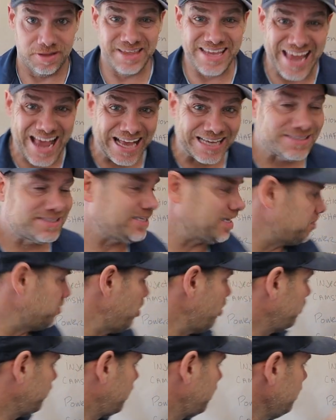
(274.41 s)
The SC
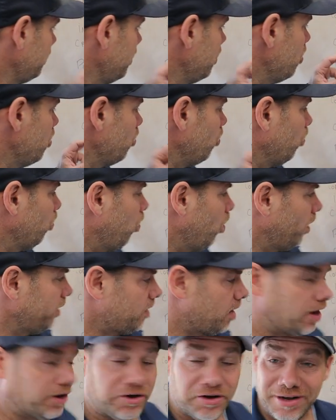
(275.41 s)
motor,
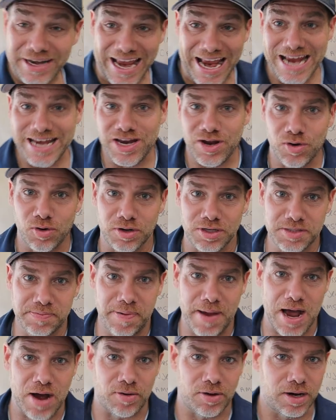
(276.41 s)
180
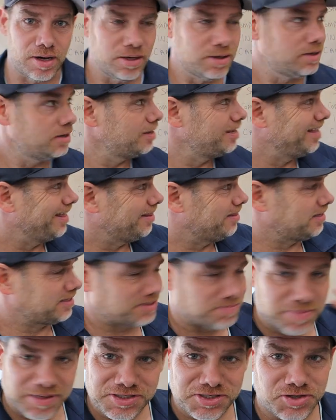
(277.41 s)
horsepower.
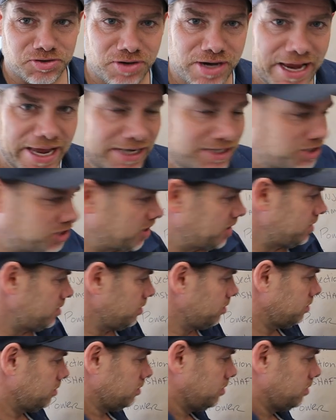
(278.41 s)
This mystery engine,